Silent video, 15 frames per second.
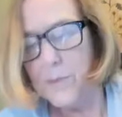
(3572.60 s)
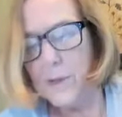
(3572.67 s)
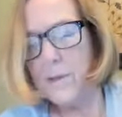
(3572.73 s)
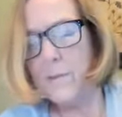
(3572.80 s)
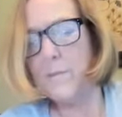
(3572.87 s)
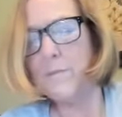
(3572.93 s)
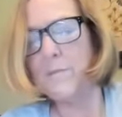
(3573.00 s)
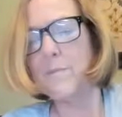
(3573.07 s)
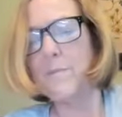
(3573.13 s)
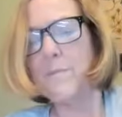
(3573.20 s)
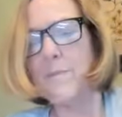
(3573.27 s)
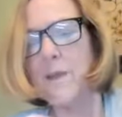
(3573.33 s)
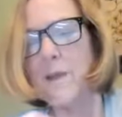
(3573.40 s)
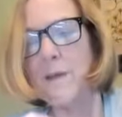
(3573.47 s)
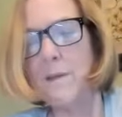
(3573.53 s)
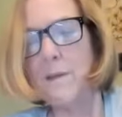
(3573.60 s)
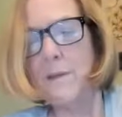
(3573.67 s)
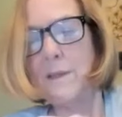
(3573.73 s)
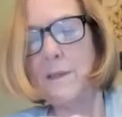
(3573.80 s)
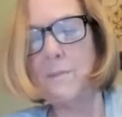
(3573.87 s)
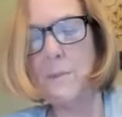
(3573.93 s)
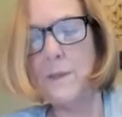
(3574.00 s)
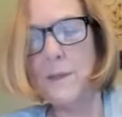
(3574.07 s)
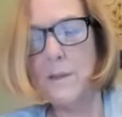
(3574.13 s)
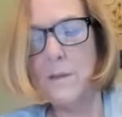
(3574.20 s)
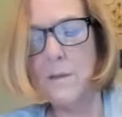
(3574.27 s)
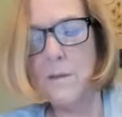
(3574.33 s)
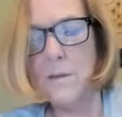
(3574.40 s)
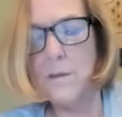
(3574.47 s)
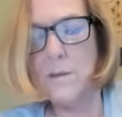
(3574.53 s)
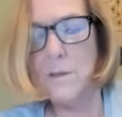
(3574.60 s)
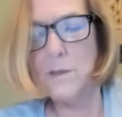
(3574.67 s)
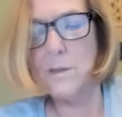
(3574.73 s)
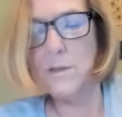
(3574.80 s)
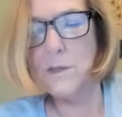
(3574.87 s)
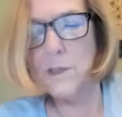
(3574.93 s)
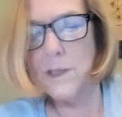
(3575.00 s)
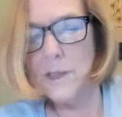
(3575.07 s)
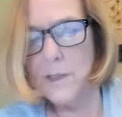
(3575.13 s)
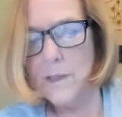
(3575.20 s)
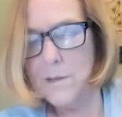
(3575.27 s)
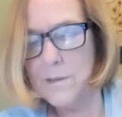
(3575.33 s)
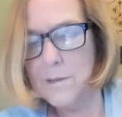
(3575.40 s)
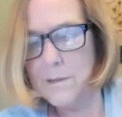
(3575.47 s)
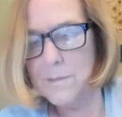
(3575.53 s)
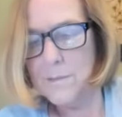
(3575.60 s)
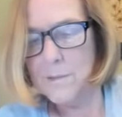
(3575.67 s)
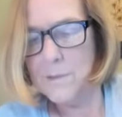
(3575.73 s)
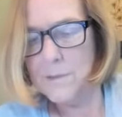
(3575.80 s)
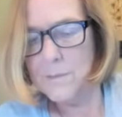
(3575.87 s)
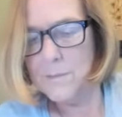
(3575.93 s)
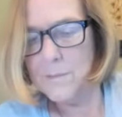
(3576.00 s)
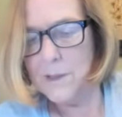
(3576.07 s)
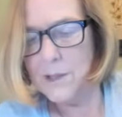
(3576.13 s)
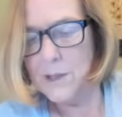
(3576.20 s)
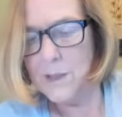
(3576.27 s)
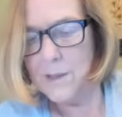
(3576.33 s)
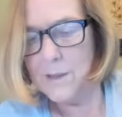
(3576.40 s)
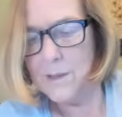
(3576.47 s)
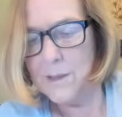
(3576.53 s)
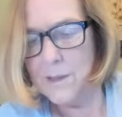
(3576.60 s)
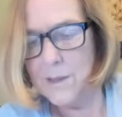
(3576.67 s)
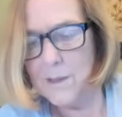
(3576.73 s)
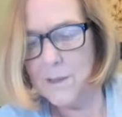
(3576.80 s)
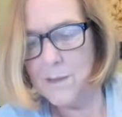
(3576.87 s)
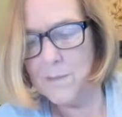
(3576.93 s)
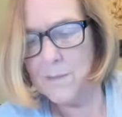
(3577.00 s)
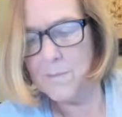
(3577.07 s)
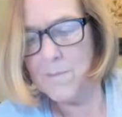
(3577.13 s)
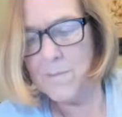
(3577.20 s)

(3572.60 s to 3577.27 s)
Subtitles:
but these big honkers are jade. Let me check these.